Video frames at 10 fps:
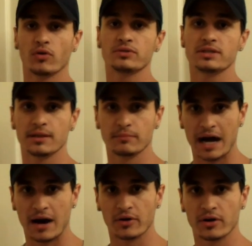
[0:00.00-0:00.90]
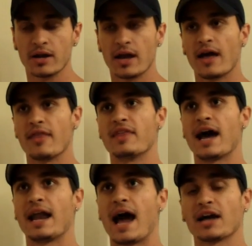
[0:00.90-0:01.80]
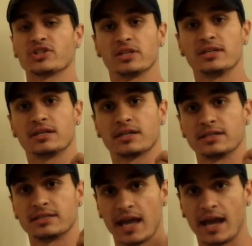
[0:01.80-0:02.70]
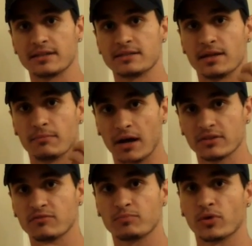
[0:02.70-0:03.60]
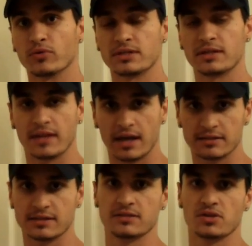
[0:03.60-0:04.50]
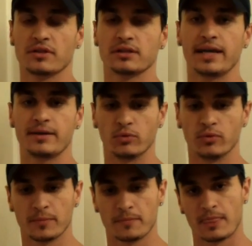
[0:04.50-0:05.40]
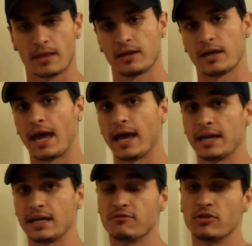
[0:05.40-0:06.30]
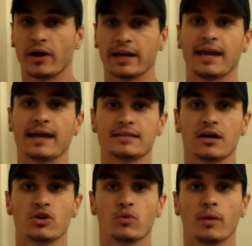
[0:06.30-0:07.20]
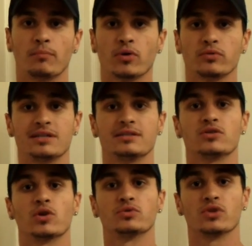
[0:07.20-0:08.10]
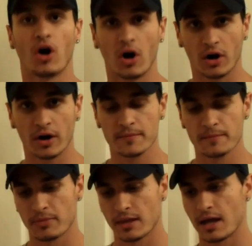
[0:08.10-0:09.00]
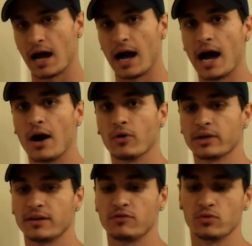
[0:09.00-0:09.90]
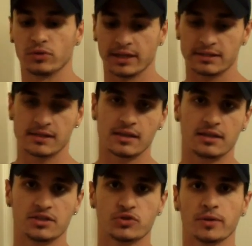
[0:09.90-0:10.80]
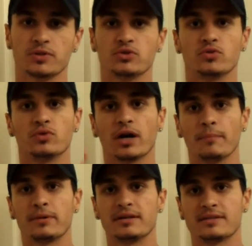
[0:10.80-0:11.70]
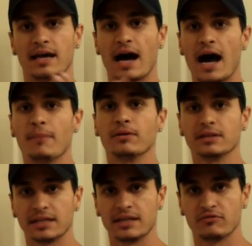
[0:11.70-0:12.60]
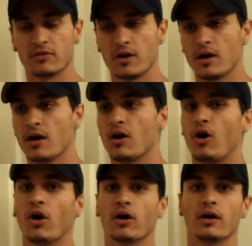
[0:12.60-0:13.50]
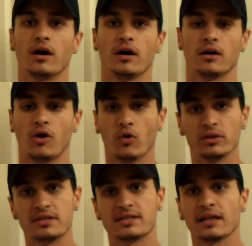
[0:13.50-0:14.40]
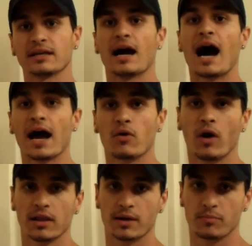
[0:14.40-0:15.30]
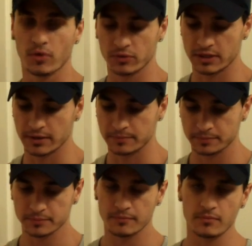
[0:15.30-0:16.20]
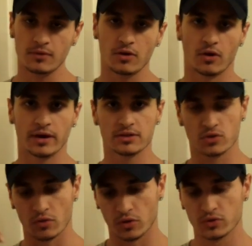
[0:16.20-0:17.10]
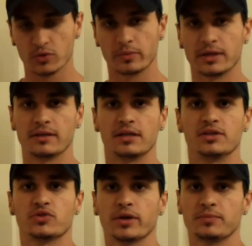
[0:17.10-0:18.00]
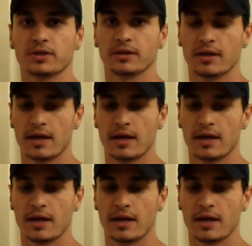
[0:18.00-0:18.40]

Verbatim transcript: protein powder that actually contains the amount of protein that it says on the label. And even though I can't tell you what proteins those are, I'll give you links in the description to companies that I believe are only selling high quality protein. Alright, so those will be in the description.